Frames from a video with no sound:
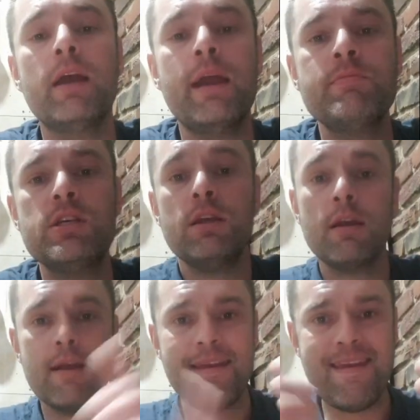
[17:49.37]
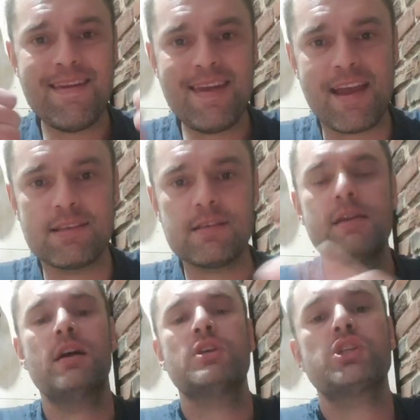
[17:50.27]
MG, yes.
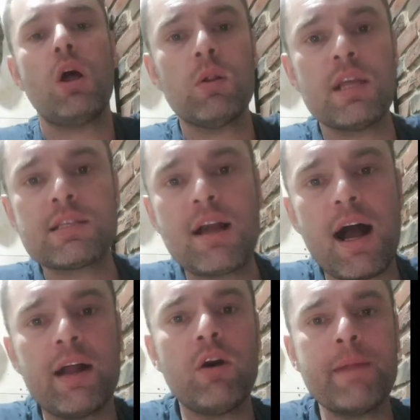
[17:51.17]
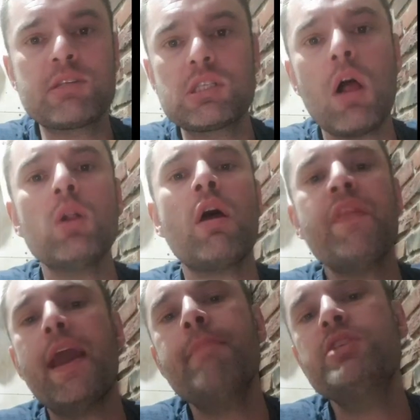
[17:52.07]
Sold this guy, got him sold
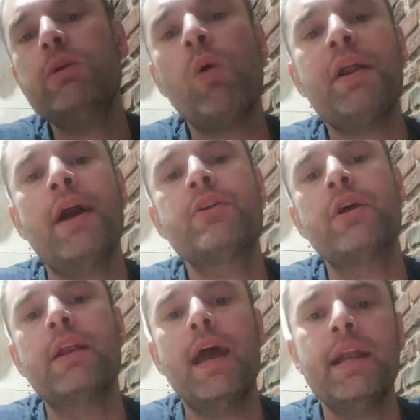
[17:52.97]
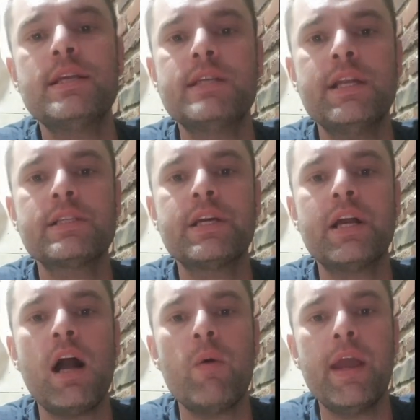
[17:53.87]
on the Mg100, and he said he's going
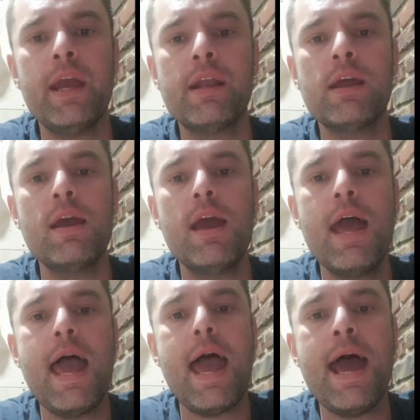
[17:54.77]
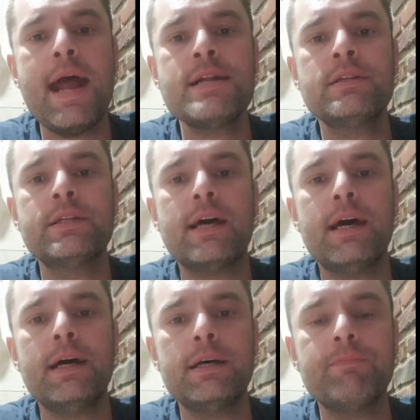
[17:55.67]
to go ahead
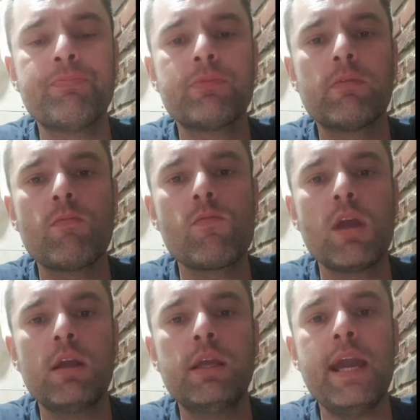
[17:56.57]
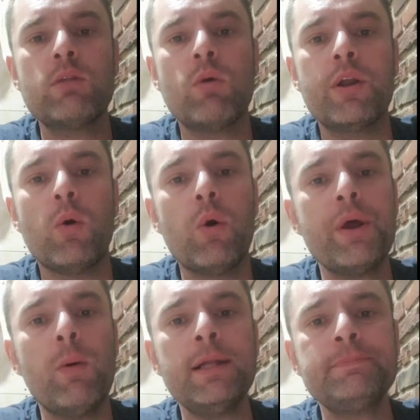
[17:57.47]
and get one,
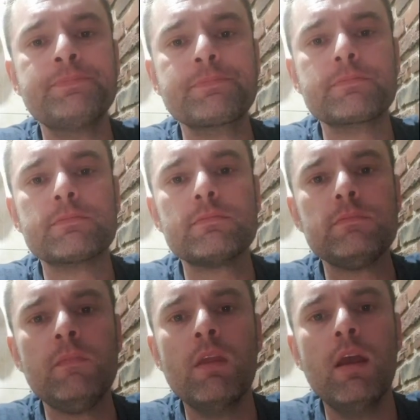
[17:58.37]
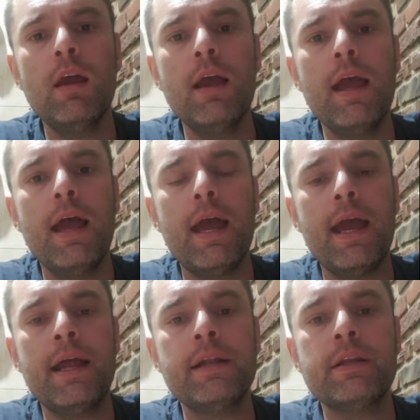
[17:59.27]
order one,
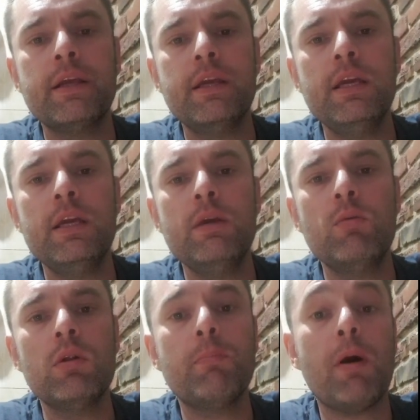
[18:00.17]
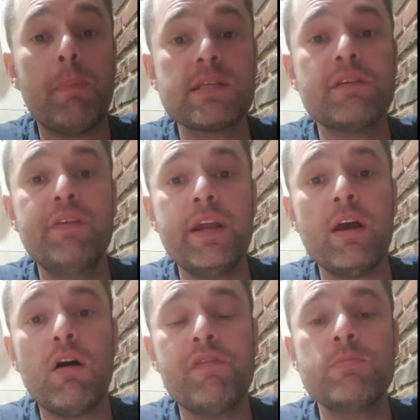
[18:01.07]
and he will pop us a
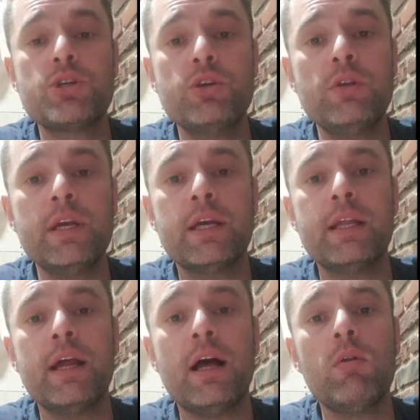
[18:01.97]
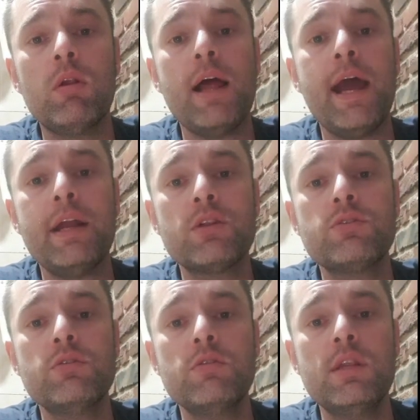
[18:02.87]
video of him shooting it. will add it
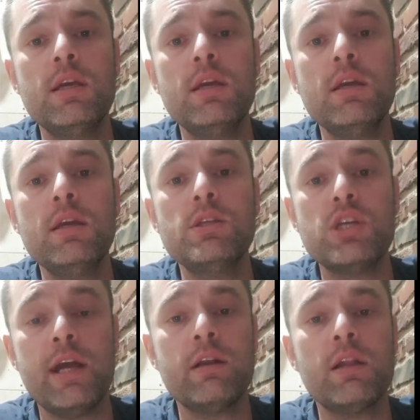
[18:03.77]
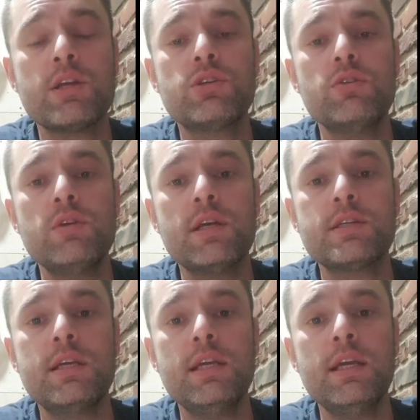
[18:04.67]
to the channel as soon
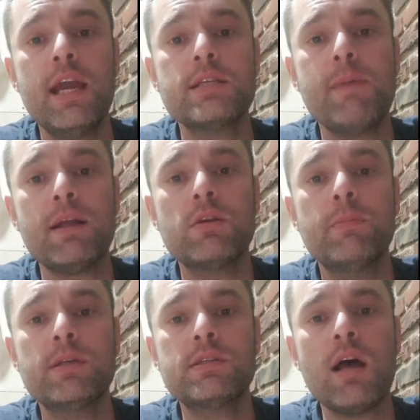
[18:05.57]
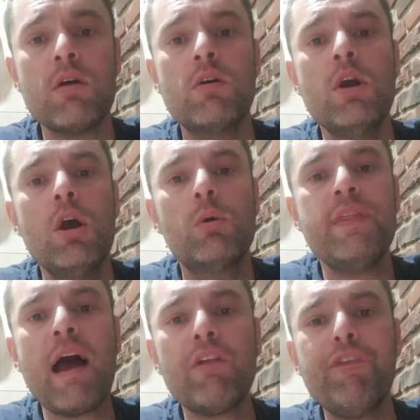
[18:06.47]
as he gets back to me. So
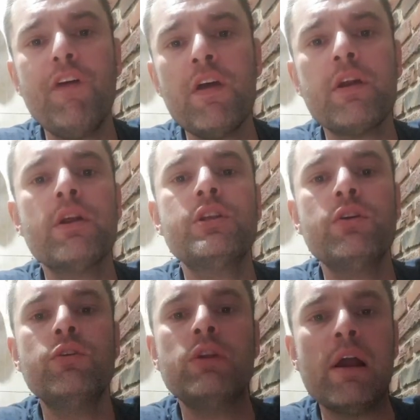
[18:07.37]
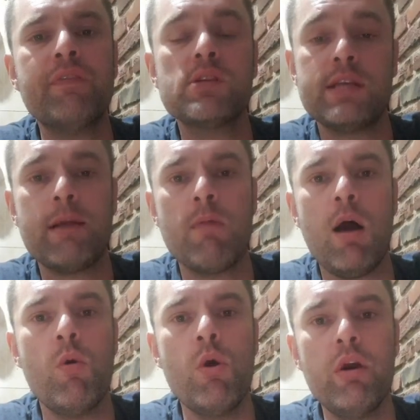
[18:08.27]
without further ado, you don't have to take
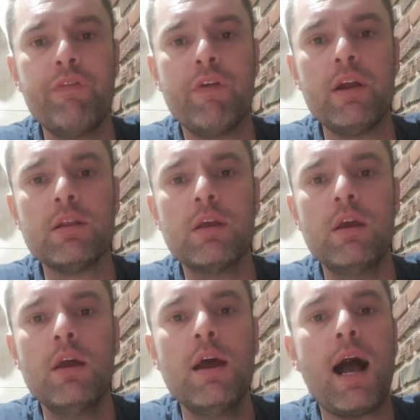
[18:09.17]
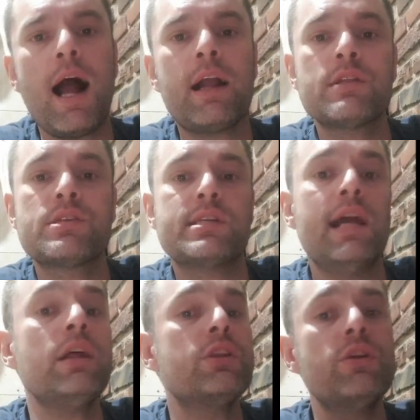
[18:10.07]
my word for it. I can
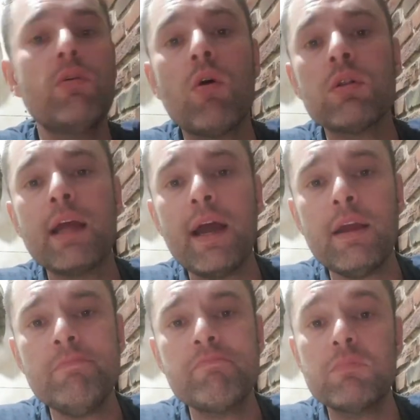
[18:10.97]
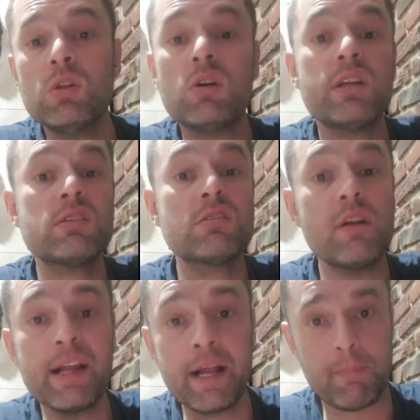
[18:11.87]
sell it to you all day. You're not
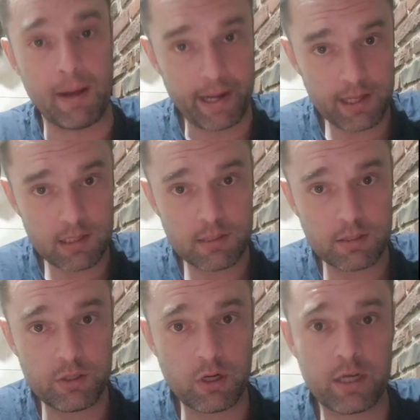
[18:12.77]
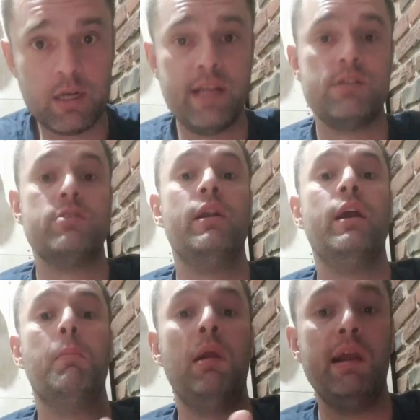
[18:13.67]
necessarily going to buy it. You're not going to
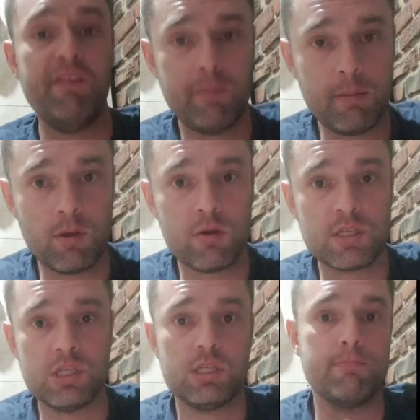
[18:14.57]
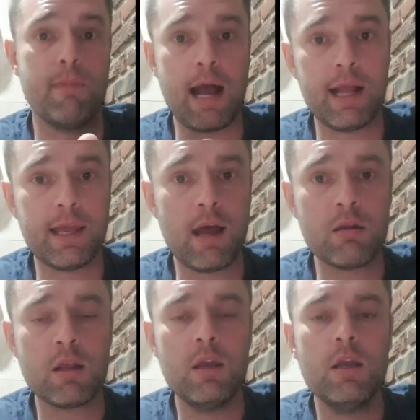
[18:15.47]
necessarily believe me because it's just my
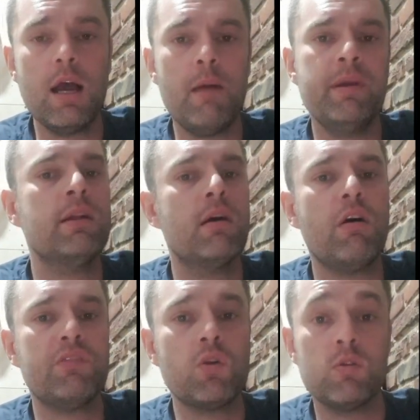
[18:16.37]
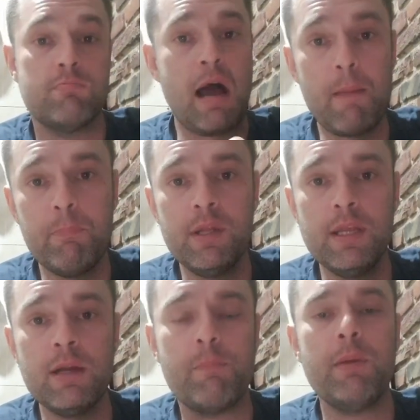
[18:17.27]
account. I mean, after all, it's my
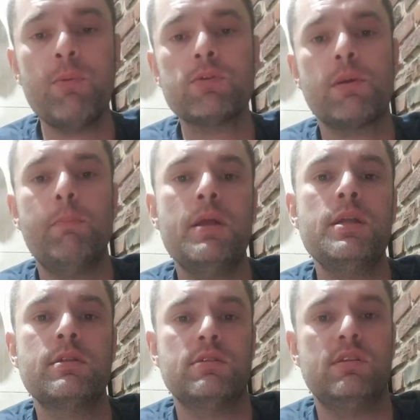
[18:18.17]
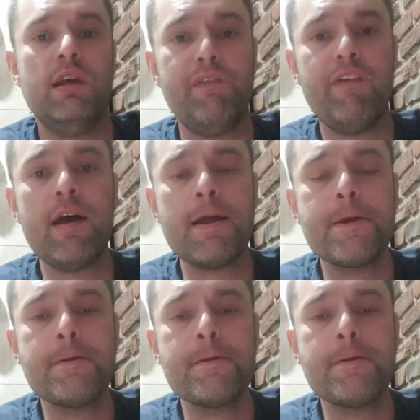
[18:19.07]
opinion and people's opinions differ.